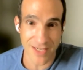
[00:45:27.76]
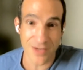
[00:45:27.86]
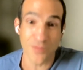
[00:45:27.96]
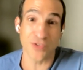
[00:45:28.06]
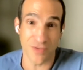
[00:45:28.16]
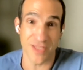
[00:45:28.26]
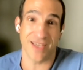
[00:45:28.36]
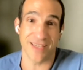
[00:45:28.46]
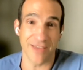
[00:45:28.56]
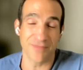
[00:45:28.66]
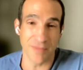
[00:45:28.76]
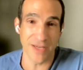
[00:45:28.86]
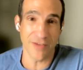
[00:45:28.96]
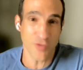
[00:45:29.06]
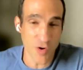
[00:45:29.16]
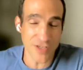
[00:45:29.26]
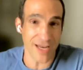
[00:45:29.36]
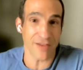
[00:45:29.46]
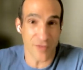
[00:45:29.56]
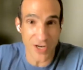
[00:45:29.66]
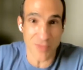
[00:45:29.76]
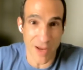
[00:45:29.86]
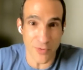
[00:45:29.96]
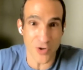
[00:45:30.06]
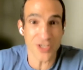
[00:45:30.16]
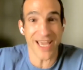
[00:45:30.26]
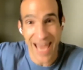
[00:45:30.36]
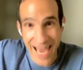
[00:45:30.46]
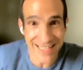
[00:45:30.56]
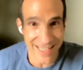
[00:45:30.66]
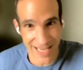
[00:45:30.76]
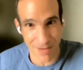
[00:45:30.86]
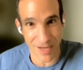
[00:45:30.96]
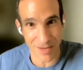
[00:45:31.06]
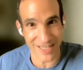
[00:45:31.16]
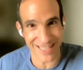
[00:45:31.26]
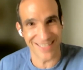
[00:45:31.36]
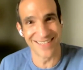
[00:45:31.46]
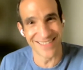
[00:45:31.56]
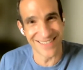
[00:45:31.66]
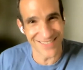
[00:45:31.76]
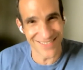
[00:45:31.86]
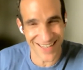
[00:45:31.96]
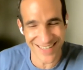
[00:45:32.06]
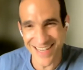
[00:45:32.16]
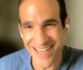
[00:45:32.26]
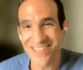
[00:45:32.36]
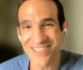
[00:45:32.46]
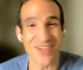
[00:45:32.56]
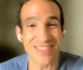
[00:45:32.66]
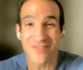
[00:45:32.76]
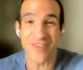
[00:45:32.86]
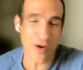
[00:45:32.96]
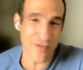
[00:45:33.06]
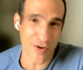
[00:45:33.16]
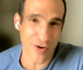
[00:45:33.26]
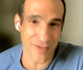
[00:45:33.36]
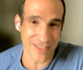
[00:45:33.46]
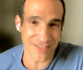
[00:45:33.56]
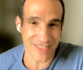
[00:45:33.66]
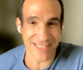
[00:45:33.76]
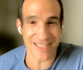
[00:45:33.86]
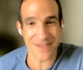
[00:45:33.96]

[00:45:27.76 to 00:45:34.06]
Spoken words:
Well, do you think I gave him the money? Of course not. I finished my book and I kept my money, right? So it's a very, very effective technique.